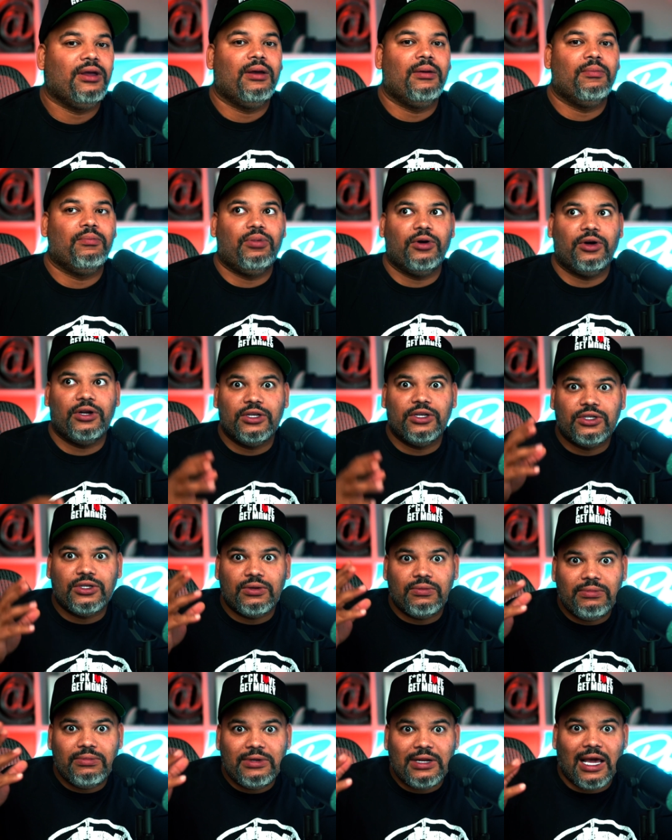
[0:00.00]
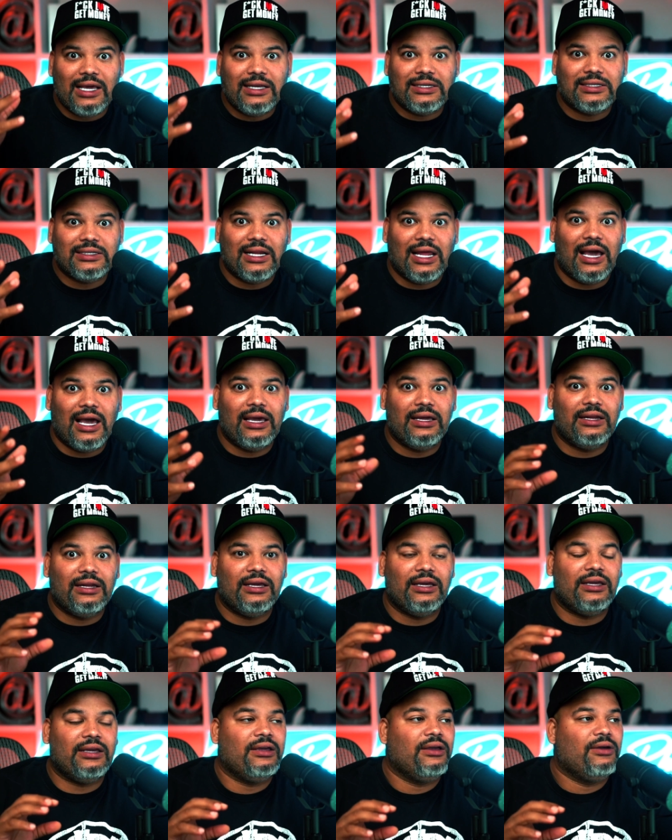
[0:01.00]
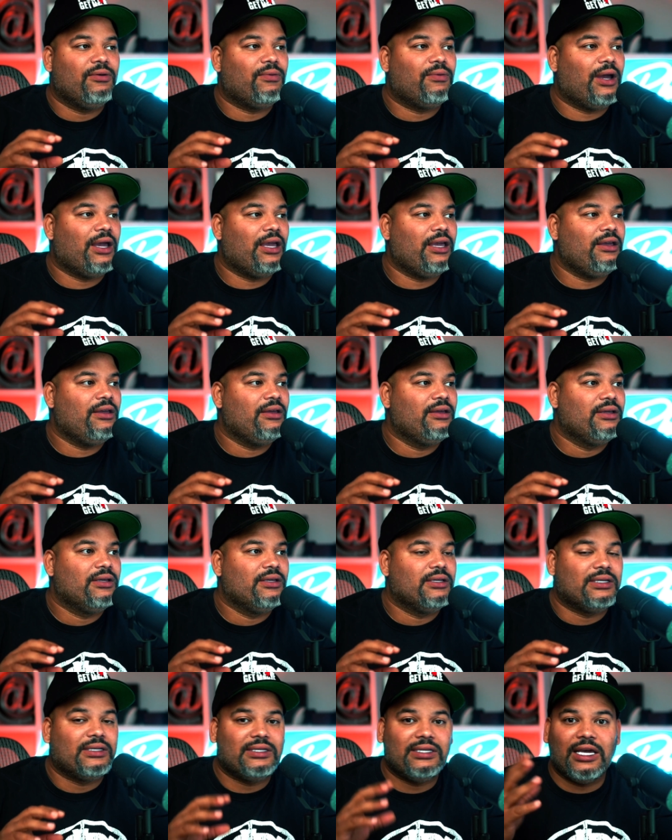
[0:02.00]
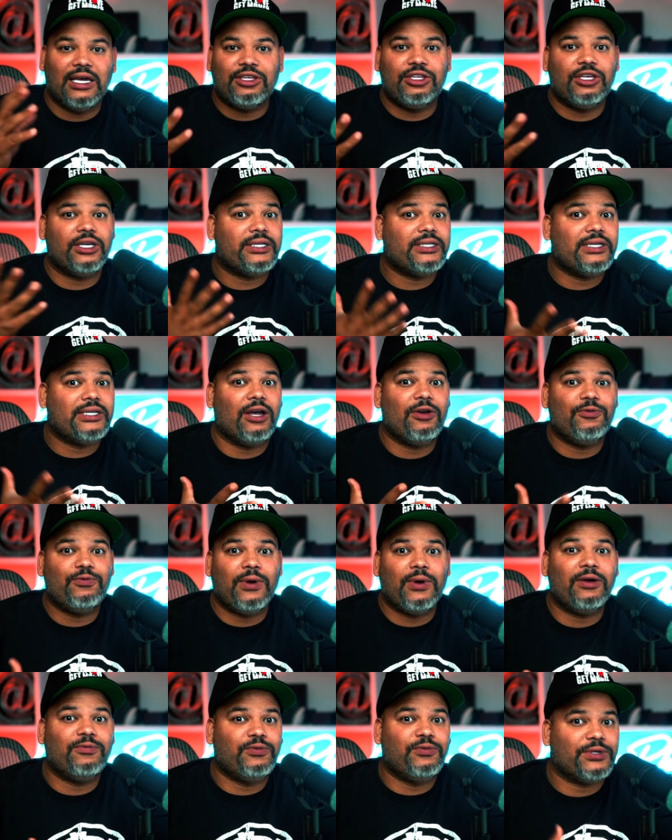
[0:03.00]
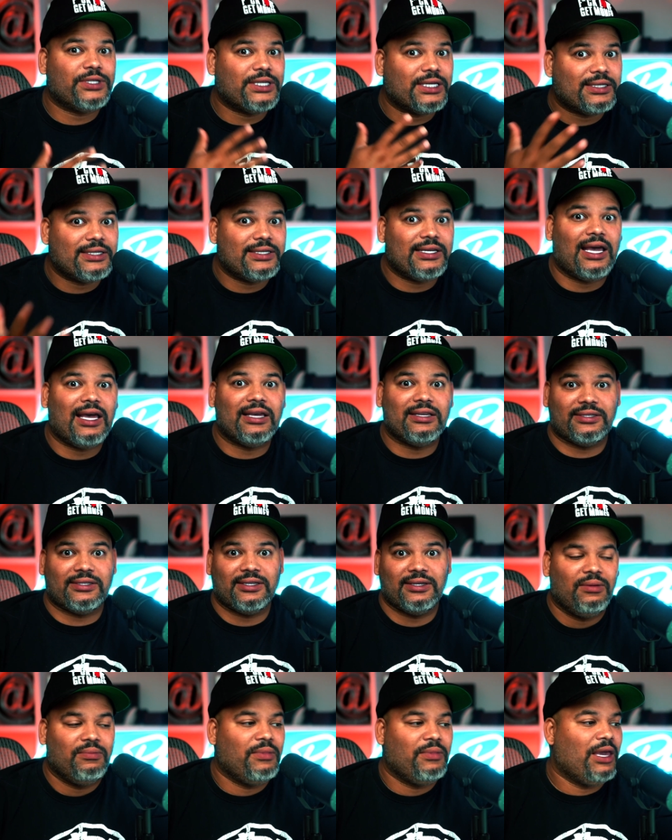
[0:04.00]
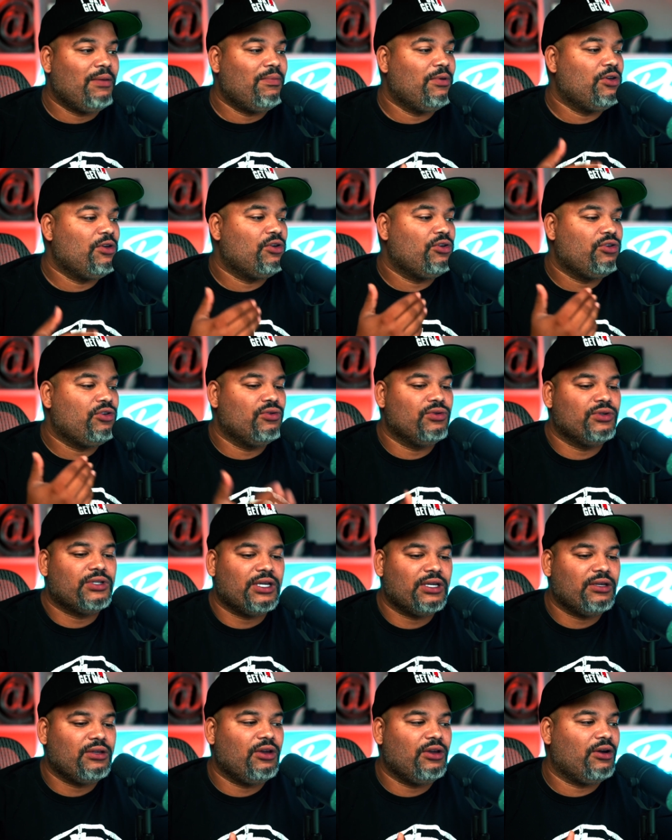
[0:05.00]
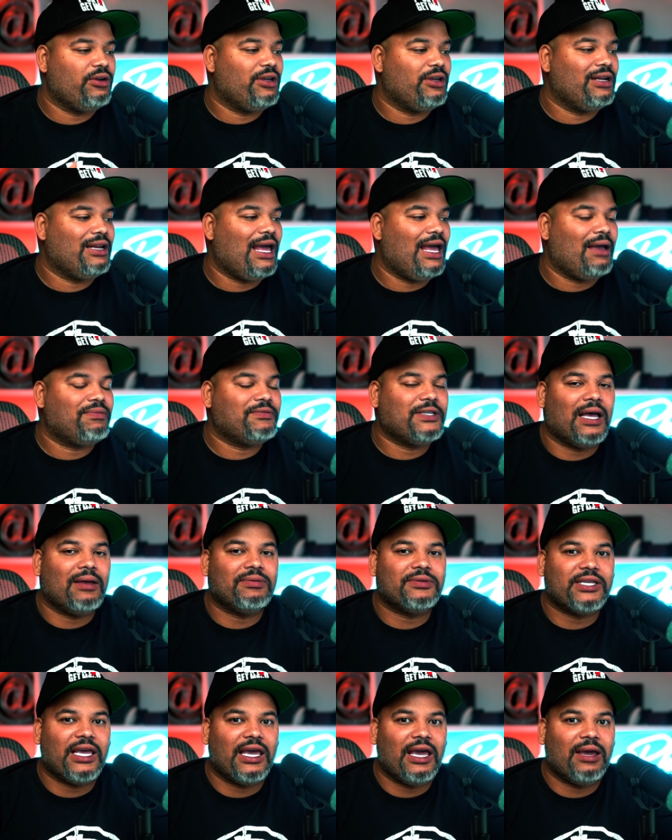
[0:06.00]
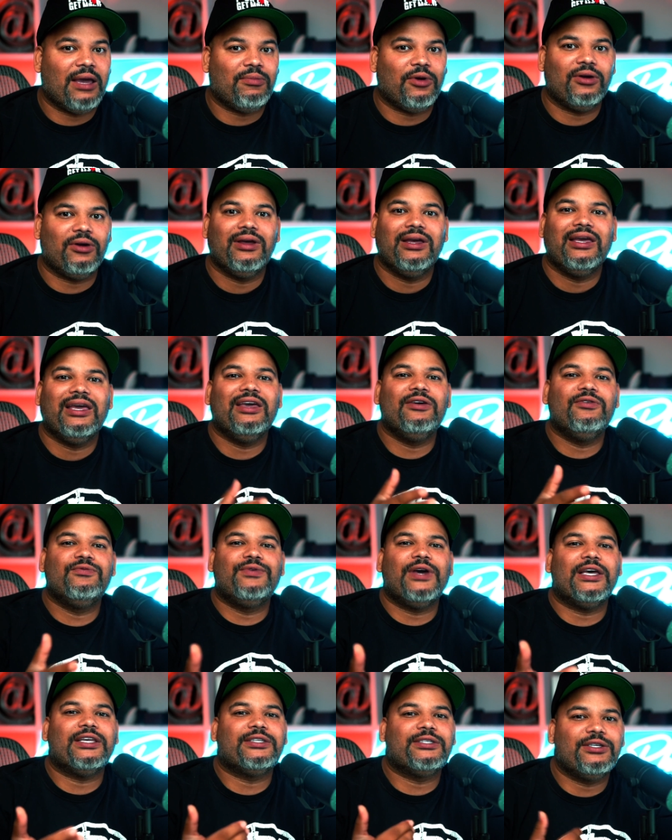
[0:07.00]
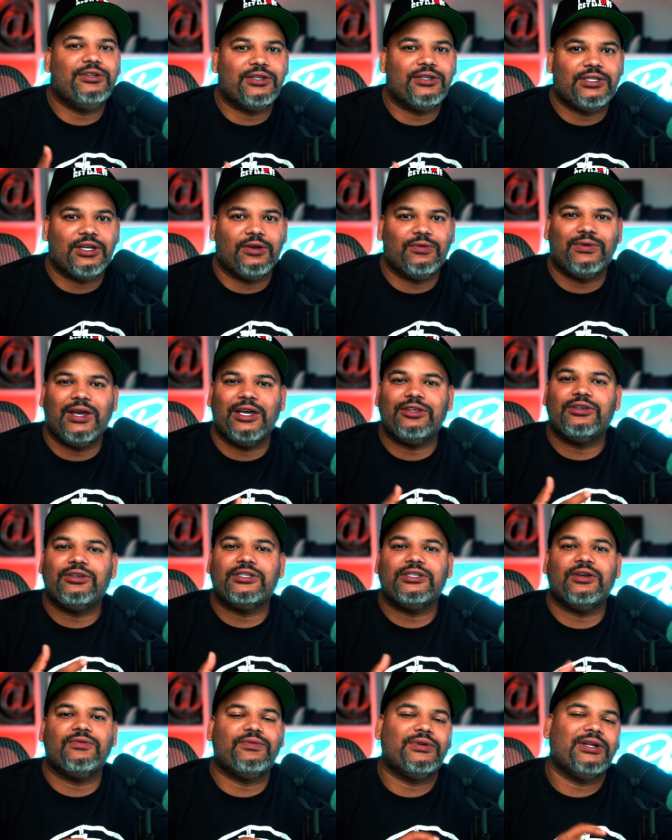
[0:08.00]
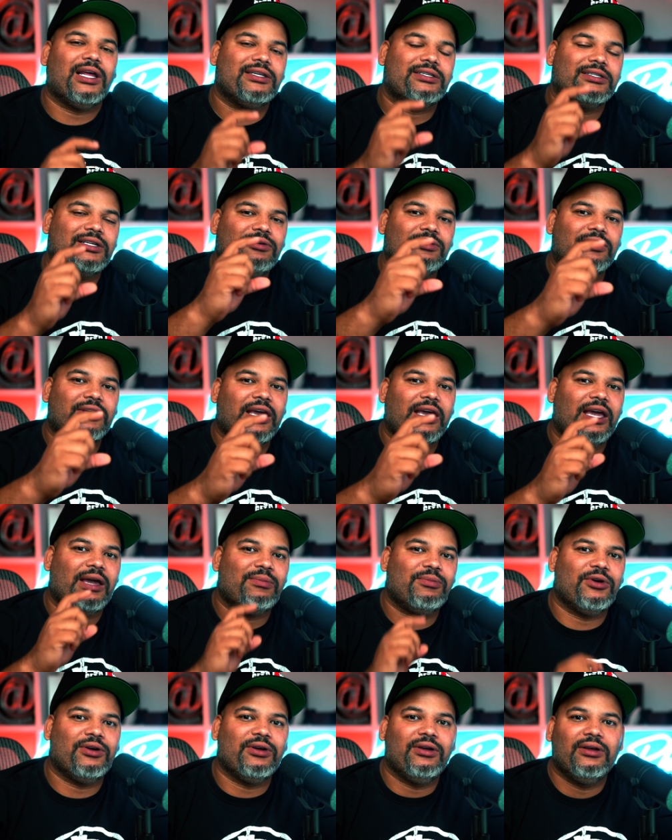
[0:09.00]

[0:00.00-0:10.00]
put in some nice lighting, right? Set yourself up for success. Maybe you're using your, your laptop's camera. Invest in yourself. Get yourself a nice little camera,